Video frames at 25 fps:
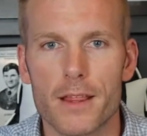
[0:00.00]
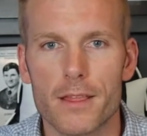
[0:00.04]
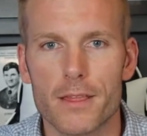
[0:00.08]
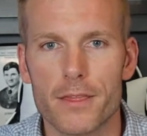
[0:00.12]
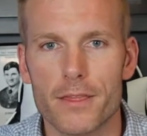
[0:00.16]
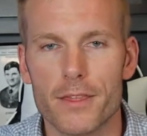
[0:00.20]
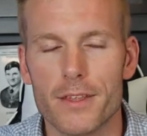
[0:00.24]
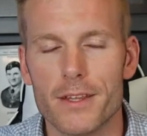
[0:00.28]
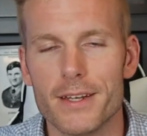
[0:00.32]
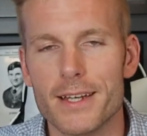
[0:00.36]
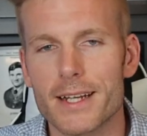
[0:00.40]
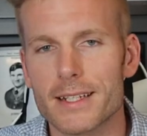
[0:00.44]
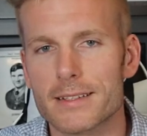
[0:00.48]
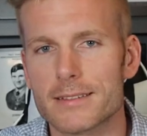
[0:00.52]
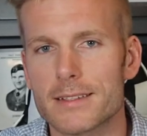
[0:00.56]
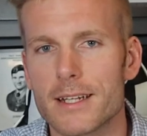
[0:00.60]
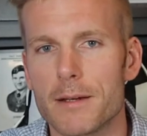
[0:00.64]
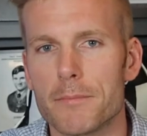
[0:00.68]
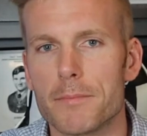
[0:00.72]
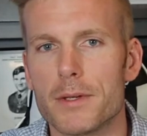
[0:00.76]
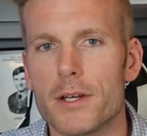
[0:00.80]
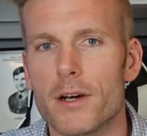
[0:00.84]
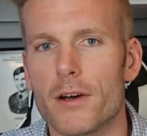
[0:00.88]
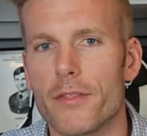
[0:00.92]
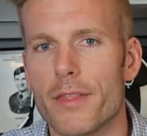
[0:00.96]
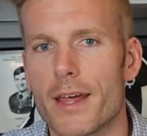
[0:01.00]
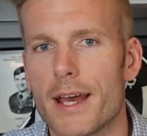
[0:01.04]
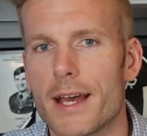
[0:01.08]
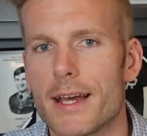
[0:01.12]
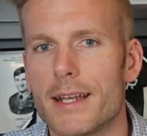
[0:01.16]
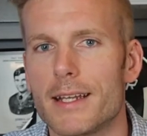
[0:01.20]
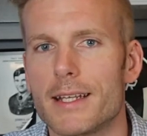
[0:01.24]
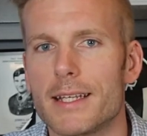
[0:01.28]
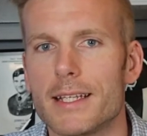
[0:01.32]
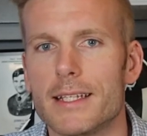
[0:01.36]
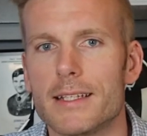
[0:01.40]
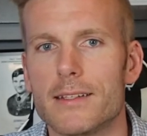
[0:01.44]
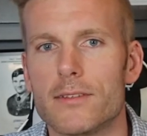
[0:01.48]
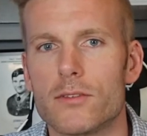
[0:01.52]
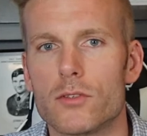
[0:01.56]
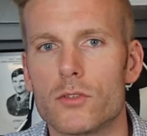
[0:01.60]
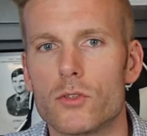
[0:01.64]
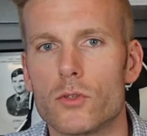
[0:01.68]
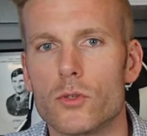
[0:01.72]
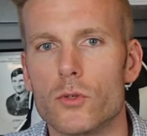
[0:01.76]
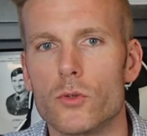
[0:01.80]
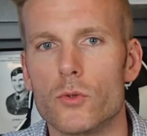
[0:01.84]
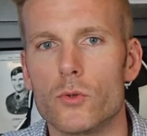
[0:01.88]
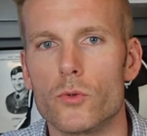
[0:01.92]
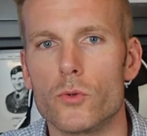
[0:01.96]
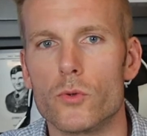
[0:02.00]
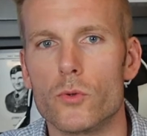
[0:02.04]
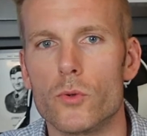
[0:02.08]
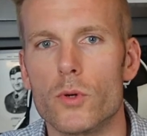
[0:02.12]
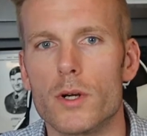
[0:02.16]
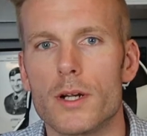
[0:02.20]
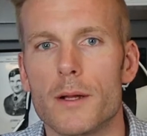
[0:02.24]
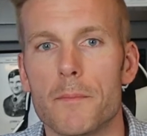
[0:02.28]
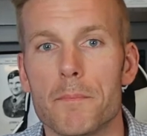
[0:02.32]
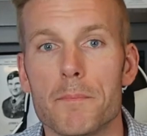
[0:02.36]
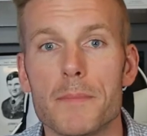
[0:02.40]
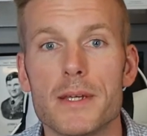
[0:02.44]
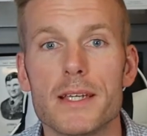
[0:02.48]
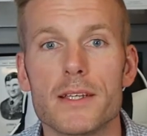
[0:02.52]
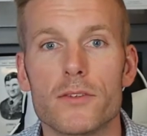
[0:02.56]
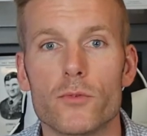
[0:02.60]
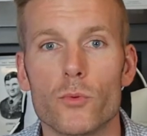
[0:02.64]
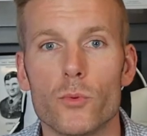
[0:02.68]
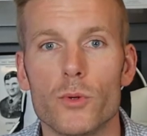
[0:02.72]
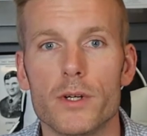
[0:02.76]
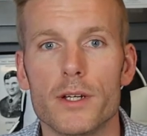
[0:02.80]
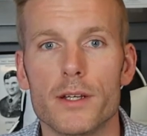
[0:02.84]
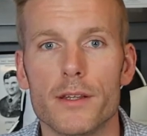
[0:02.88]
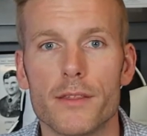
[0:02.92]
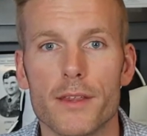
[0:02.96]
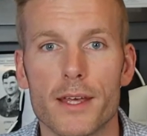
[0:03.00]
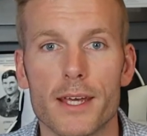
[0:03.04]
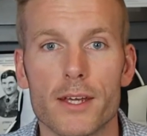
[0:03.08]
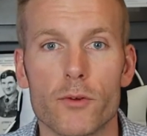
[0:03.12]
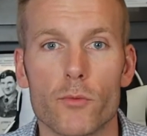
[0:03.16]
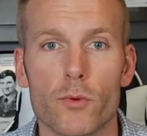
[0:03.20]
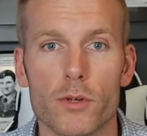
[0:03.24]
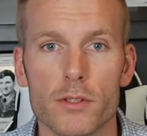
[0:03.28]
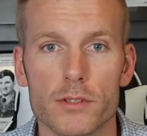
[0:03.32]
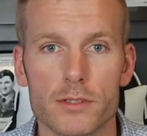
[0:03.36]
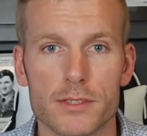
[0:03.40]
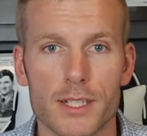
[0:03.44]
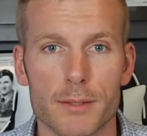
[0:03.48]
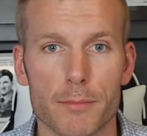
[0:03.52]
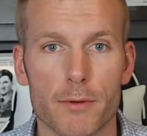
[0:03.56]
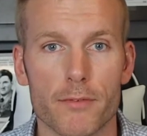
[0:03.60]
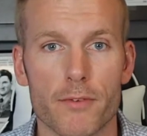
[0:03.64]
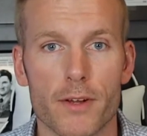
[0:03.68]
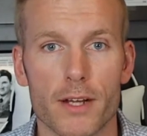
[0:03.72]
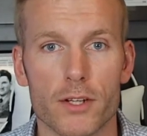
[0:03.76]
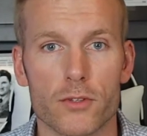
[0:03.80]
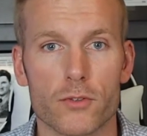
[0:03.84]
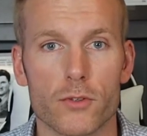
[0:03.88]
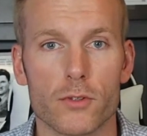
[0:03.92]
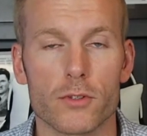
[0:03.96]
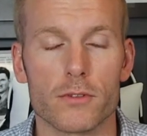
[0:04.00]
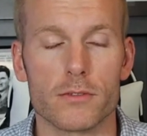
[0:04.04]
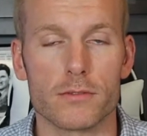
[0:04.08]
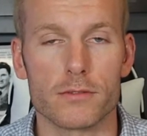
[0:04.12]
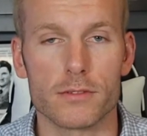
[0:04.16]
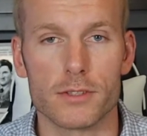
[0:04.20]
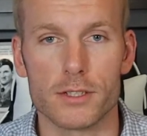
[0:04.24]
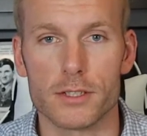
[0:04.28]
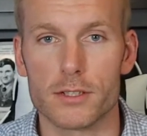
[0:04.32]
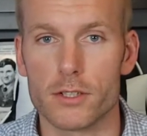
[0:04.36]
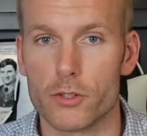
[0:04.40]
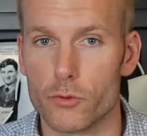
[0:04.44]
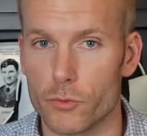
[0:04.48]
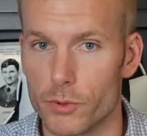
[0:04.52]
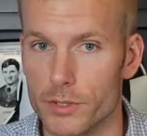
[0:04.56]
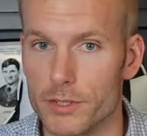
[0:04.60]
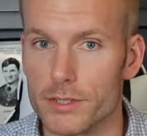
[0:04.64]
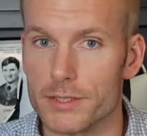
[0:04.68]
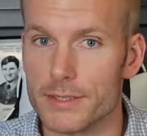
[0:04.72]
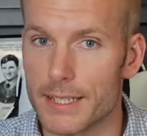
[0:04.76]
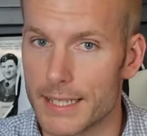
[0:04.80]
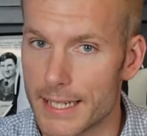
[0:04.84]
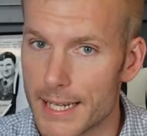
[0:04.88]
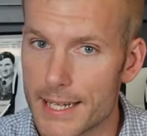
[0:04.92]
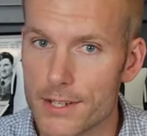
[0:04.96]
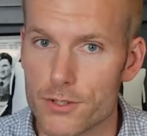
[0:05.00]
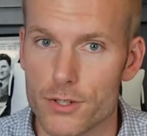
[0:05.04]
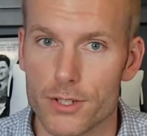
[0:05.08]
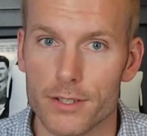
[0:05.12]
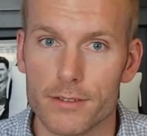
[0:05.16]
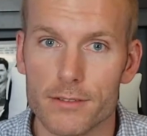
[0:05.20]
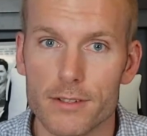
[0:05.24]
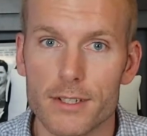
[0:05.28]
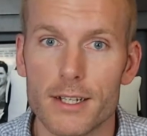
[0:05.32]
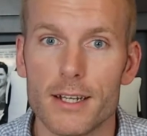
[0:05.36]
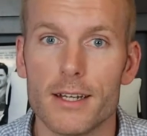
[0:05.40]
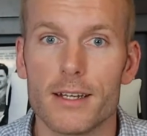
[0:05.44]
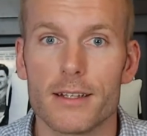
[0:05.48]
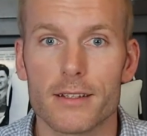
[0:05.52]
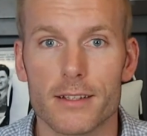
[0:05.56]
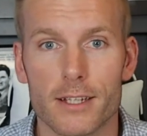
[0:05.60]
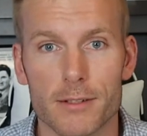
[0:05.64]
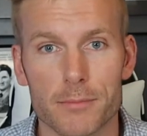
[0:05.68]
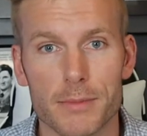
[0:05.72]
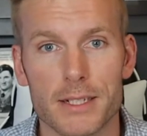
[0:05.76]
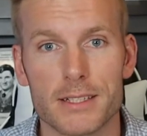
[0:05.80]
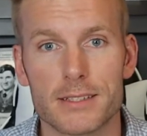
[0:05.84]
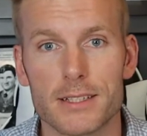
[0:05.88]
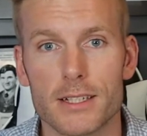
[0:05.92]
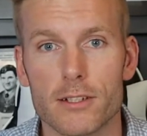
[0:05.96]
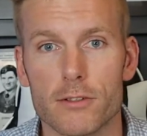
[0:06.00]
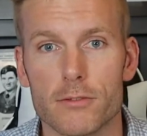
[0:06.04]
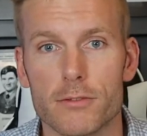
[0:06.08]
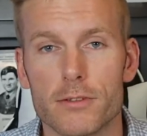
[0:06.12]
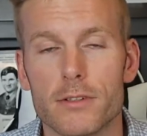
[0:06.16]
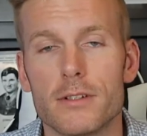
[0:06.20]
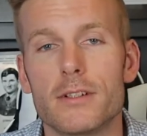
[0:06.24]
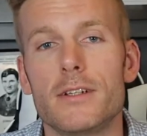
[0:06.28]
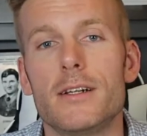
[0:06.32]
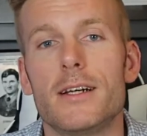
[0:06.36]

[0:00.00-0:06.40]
The next step beyond that is to meet with a real estate professional, a real estate agent like myself,